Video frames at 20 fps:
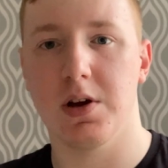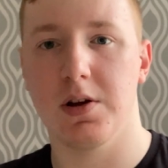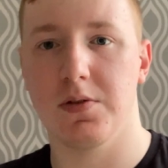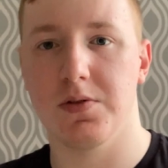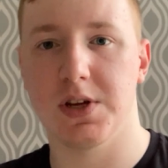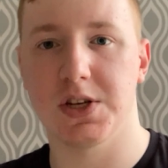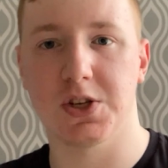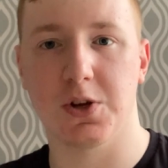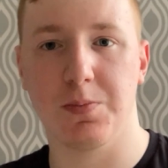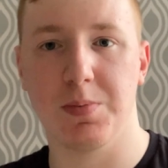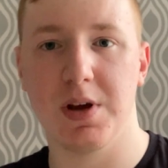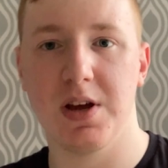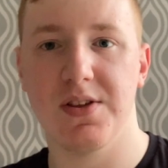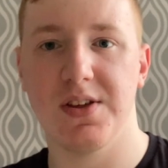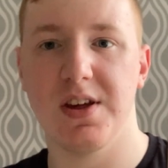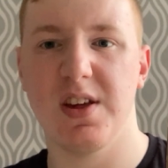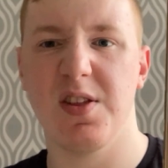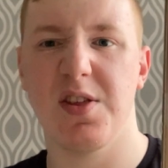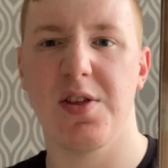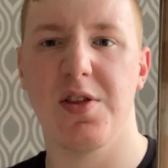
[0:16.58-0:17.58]
This will be
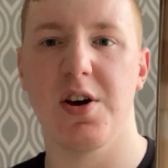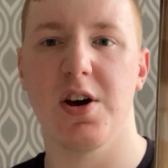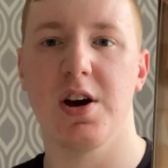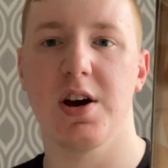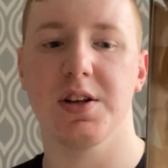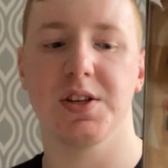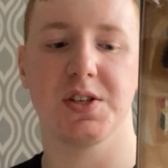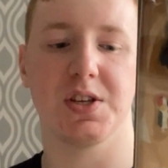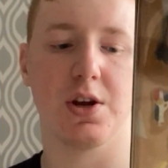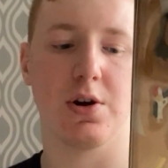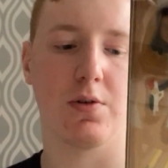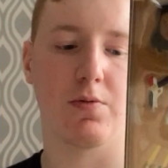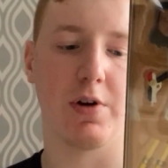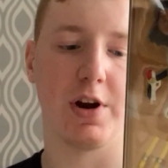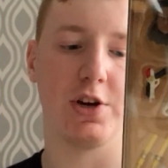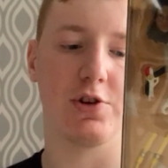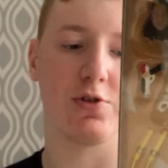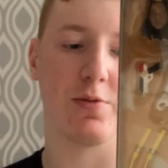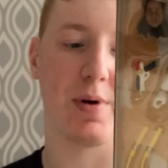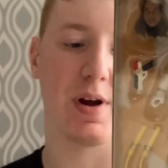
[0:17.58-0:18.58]
the third Zeo
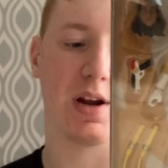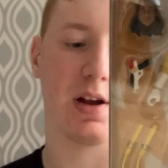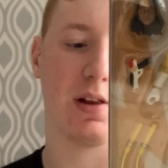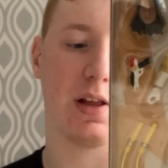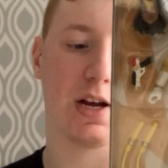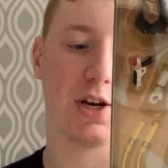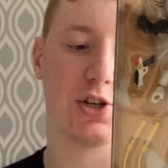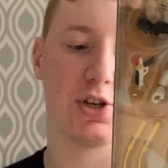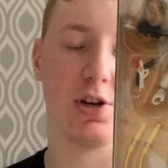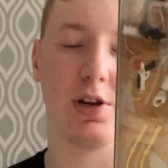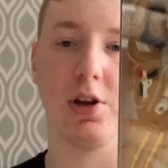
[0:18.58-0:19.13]
Ranger in my collection,